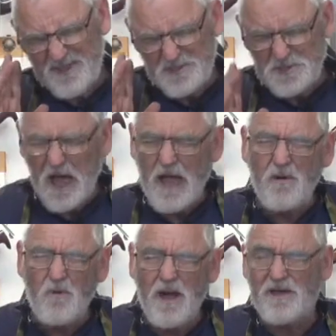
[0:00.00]
stay
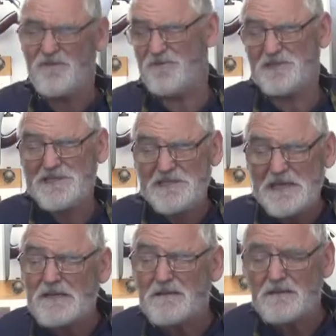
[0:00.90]
away from
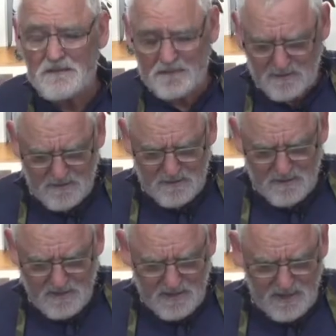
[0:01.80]
steel
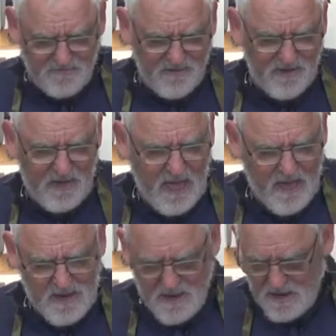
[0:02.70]
if you
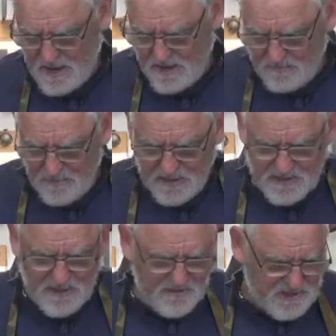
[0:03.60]
can,
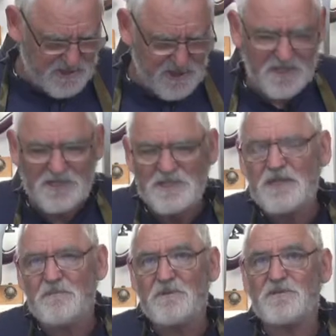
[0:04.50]
because there are certain
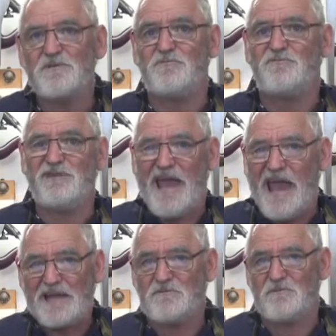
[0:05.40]
timbers that will
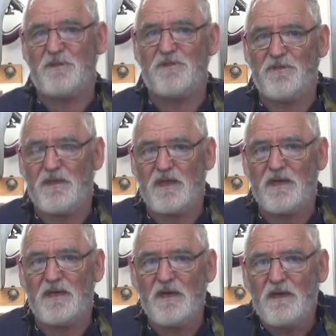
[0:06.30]
react with
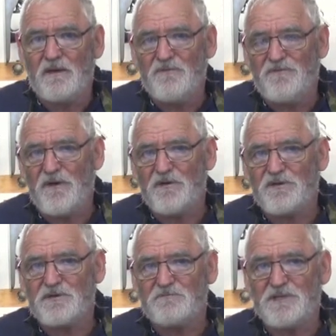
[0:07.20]
the
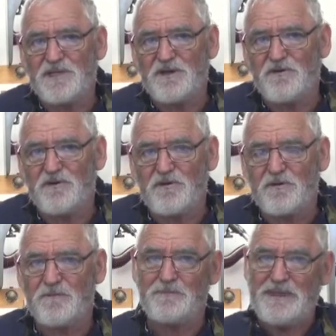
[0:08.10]
ferrous
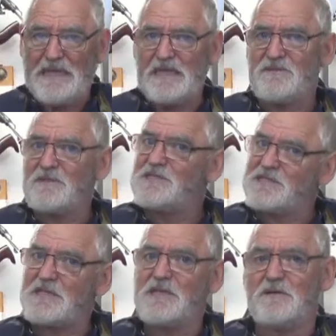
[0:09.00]
material in the
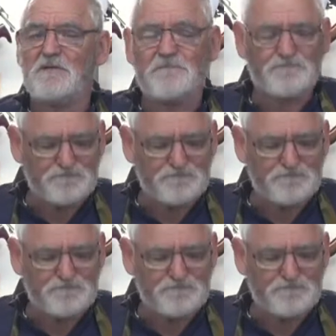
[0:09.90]
steel.